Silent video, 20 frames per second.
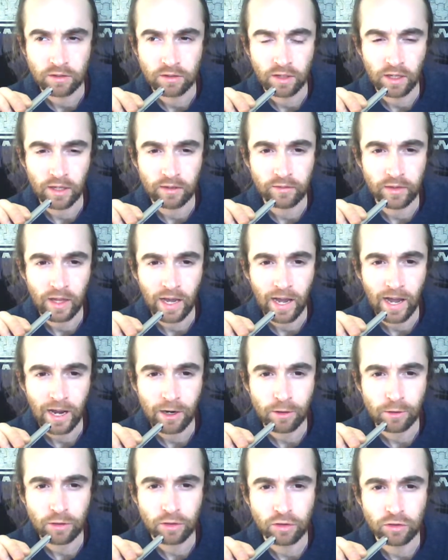then
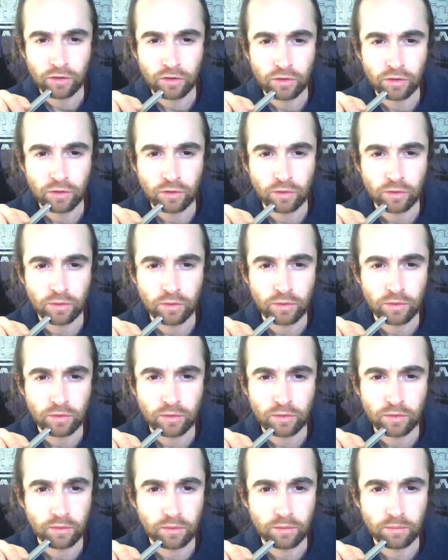how can you
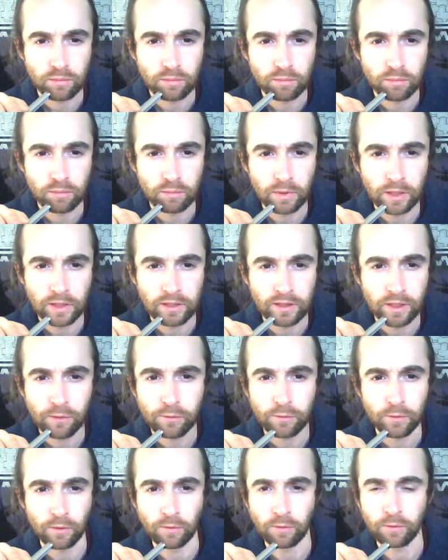be
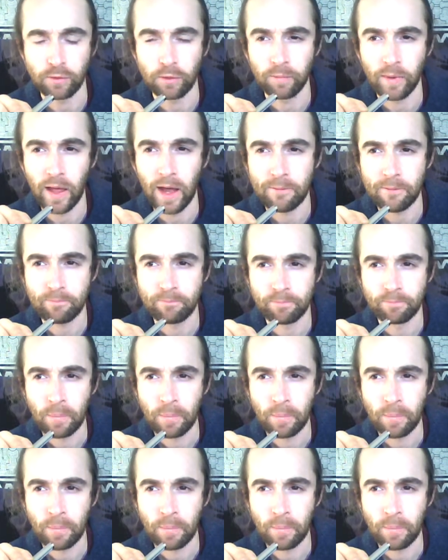different from that?